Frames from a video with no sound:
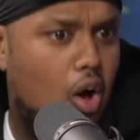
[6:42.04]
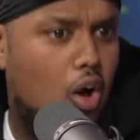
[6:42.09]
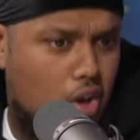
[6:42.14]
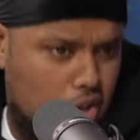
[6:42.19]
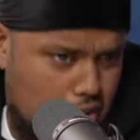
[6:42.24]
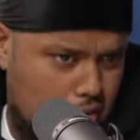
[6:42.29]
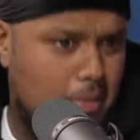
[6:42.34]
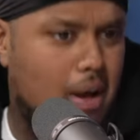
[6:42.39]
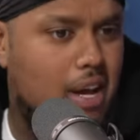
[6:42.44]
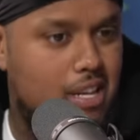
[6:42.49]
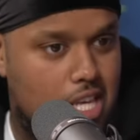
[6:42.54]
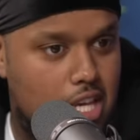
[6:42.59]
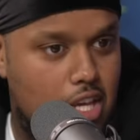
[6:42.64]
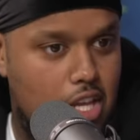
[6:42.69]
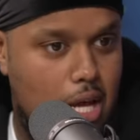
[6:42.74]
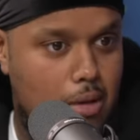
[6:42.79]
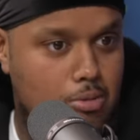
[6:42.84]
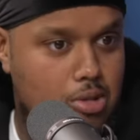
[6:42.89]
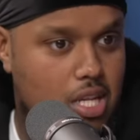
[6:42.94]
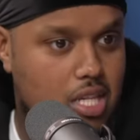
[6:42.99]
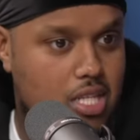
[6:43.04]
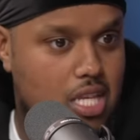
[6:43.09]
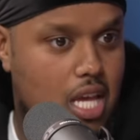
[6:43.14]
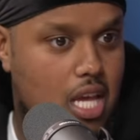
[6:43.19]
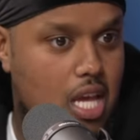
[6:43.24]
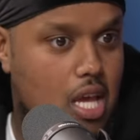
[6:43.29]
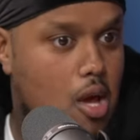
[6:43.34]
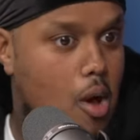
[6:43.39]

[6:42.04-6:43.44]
Lahah, My thing. You know what I'm trying to say.